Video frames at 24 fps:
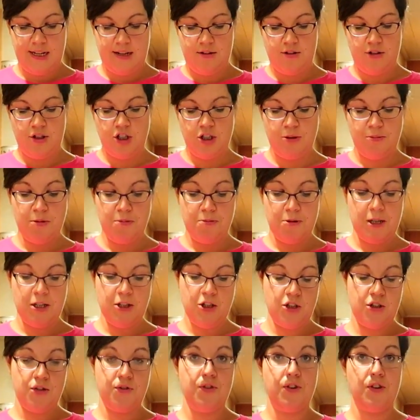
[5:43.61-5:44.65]
a Derma
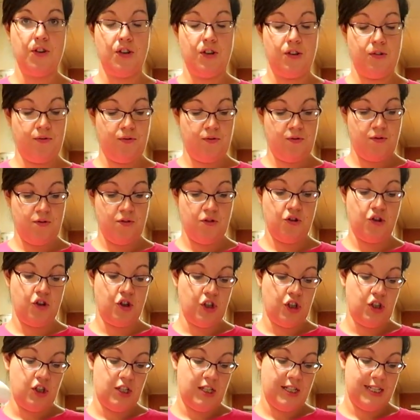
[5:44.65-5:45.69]
brush for
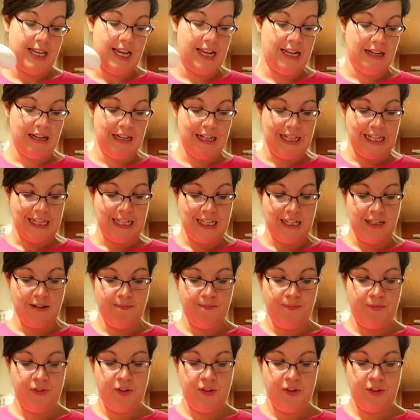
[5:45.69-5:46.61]
good skin cleaning.